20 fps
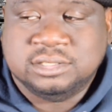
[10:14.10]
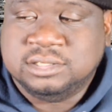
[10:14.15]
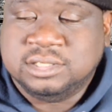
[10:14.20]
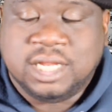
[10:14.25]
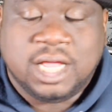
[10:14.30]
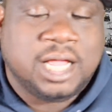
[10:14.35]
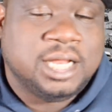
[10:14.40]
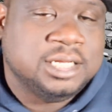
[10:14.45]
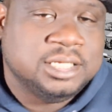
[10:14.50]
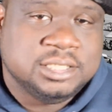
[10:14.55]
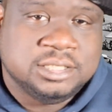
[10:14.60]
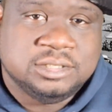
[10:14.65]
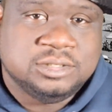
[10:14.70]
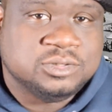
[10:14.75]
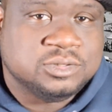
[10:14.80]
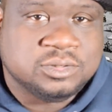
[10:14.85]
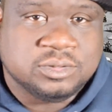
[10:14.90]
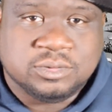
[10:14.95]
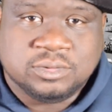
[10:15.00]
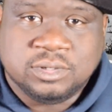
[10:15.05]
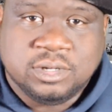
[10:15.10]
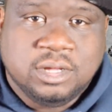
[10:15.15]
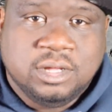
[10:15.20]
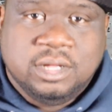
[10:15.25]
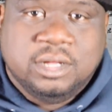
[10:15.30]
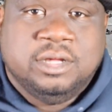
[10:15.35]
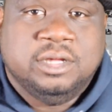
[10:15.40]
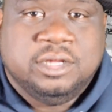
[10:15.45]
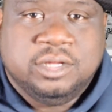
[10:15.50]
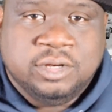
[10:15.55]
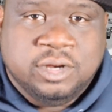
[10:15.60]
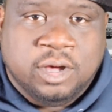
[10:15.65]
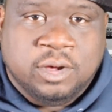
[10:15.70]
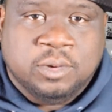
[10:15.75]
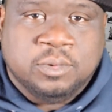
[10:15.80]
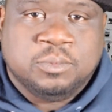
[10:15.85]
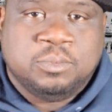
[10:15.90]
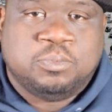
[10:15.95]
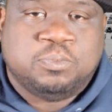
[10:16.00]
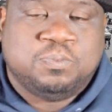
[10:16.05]
knowledge, or, you
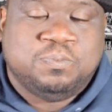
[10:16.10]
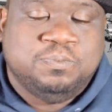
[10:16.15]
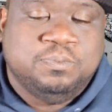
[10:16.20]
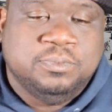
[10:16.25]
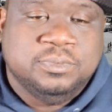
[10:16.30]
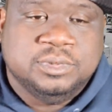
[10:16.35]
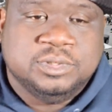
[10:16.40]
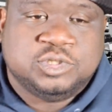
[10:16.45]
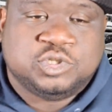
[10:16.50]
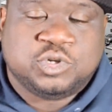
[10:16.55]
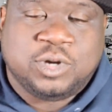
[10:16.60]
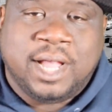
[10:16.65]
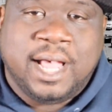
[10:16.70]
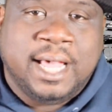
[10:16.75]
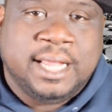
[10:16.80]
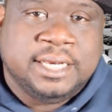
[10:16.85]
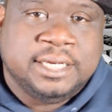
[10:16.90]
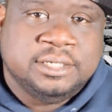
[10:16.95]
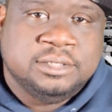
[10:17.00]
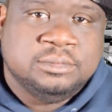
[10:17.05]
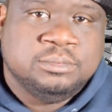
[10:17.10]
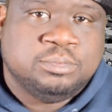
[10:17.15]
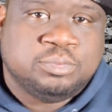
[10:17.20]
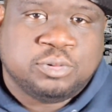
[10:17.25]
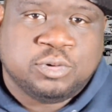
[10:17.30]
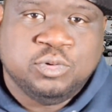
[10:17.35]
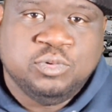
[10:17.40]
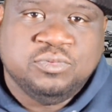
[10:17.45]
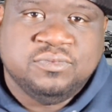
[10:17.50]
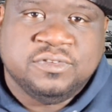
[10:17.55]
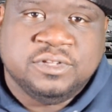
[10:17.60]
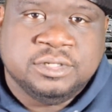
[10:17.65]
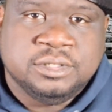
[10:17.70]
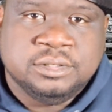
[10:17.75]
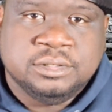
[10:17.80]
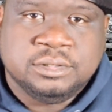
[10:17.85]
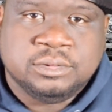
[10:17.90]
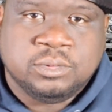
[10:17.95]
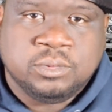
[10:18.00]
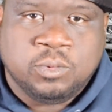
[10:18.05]
know, tried and
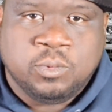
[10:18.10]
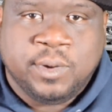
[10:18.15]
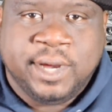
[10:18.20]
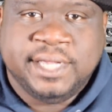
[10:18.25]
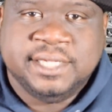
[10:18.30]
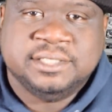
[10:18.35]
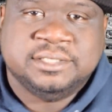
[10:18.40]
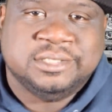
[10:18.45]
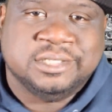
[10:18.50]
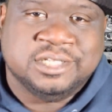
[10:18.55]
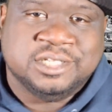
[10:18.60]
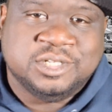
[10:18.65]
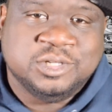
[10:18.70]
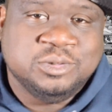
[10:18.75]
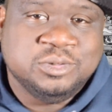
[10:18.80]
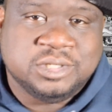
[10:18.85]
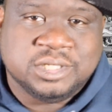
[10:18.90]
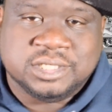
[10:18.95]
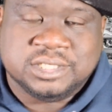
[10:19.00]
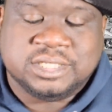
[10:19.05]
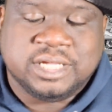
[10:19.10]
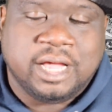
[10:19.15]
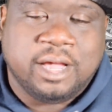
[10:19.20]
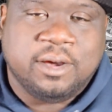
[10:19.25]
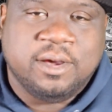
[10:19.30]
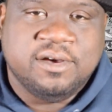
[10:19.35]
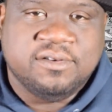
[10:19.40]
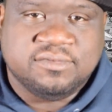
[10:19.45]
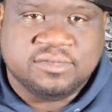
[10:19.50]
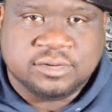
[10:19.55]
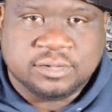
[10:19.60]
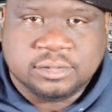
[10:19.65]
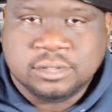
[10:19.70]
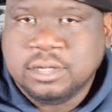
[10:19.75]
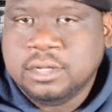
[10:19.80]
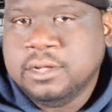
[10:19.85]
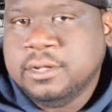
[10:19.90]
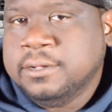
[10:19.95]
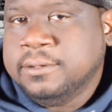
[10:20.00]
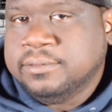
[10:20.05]
proven ways to do this. However,
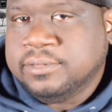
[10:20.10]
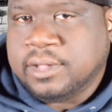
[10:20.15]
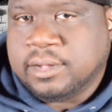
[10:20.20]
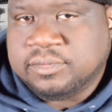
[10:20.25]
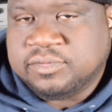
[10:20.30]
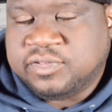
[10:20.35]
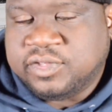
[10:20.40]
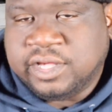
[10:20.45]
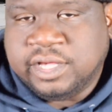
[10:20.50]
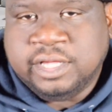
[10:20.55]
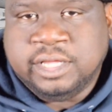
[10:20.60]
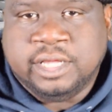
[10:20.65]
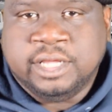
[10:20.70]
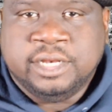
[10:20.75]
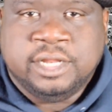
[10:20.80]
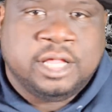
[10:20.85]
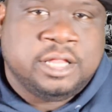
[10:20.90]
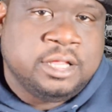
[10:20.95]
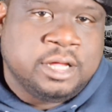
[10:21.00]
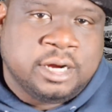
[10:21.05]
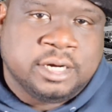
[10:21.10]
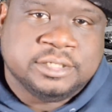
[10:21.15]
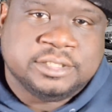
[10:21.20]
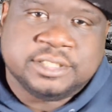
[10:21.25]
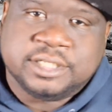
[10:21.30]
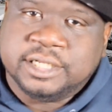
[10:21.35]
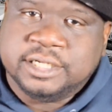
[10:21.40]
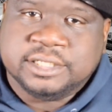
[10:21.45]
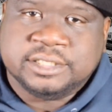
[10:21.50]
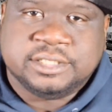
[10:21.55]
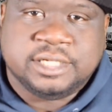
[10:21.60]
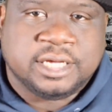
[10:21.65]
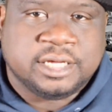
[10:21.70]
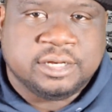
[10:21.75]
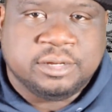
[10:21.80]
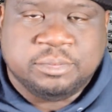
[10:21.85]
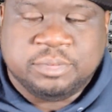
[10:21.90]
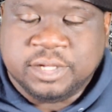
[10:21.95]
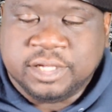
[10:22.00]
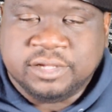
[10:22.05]
you know what I'm saying, it doesn't hurt to get a
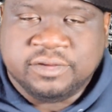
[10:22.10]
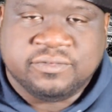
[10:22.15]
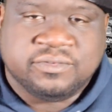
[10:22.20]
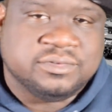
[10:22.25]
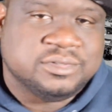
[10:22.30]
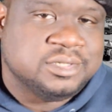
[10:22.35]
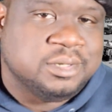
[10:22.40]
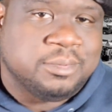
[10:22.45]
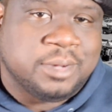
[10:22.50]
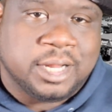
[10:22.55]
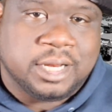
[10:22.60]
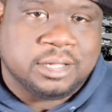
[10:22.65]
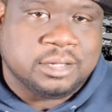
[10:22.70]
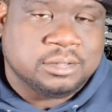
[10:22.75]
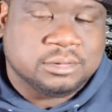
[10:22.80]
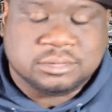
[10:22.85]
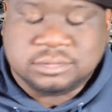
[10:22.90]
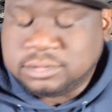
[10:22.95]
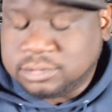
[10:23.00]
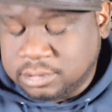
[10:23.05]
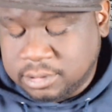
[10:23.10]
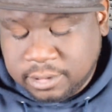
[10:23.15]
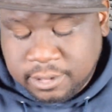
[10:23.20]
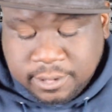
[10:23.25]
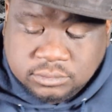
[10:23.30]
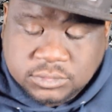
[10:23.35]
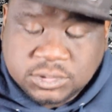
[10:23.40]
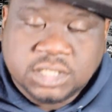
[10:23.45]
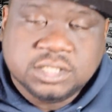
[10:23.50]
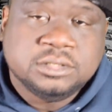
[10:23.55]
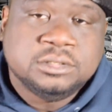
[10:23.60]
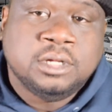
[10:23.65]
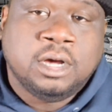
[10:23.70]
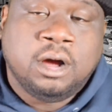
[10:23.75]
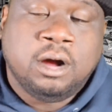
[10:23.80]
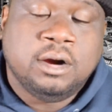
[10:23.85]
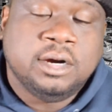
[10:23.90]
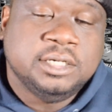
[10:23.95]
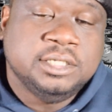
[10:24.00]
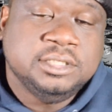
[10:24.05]
second opinion from somebody else. The
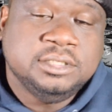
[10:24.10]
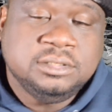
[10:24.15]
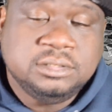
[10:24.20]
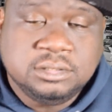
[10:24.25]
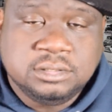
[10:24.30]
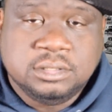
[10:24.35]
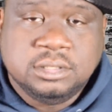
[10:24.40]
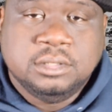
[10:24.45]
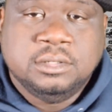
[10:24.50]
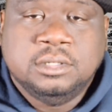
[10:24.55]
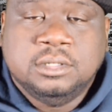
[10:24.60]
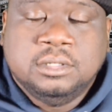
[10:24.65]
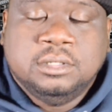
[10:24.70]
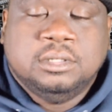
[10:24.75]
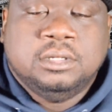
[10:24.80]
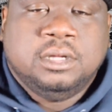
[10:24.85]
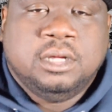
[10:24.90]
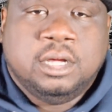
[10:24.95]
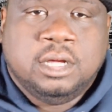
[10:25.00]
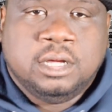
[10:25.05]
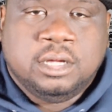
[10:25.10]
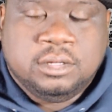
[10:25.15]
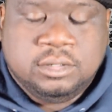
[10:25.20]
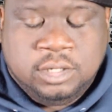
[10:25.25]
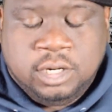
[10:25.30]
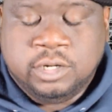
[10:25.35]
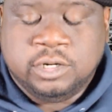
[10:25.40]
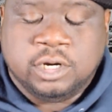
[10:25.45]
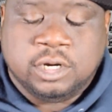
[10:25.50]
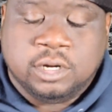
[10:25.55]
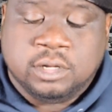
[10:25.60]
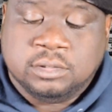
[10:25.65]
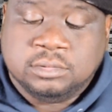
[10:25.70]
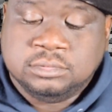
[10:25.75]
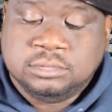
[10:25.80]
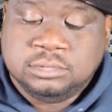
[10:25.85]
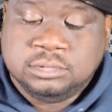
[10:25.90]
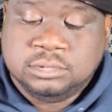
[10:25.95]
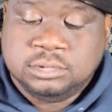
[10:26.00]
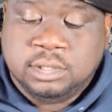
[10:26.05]
harness, no.
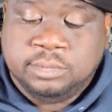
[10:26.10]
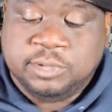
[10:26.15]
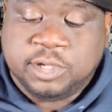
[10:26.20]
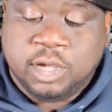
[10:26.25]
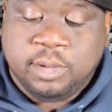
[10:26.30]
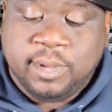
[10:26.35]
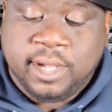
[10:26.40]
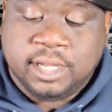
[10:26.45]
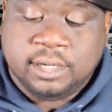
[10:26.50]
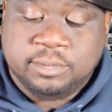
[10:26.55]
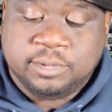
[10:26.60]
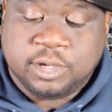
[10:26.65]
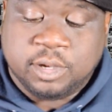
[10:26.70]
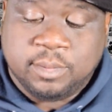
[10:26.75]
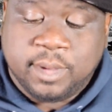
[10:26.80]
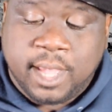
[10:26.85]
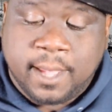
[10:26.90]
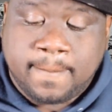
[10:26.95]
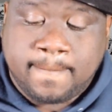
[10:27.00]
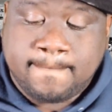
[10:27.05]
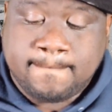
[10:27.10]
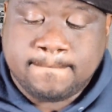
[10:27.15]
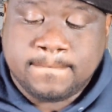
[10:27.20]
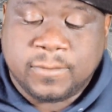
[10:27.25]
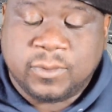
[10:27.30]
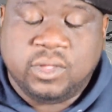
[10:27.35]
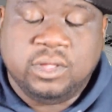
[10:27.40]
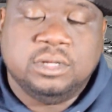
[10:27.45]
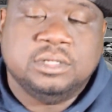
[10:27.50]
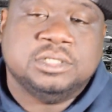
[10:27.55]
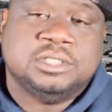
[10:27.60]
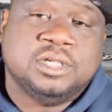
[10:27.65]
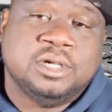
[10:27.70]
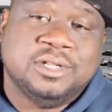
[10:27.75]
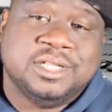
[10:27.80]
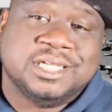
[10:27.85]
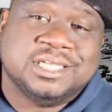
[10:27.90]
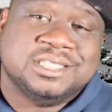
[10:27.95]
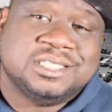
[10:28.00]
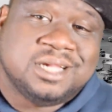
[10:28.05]
Let me go back.
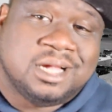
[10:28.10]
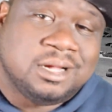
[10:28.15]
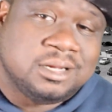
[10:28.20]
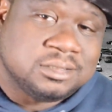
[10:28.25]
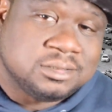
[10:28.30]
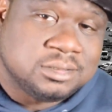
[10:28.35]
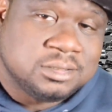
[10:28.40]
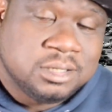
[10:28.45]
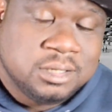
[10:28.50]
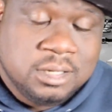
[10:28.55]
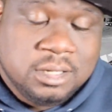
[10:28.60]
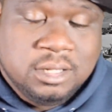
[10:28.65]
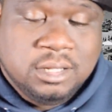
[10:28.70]
So the exhaust.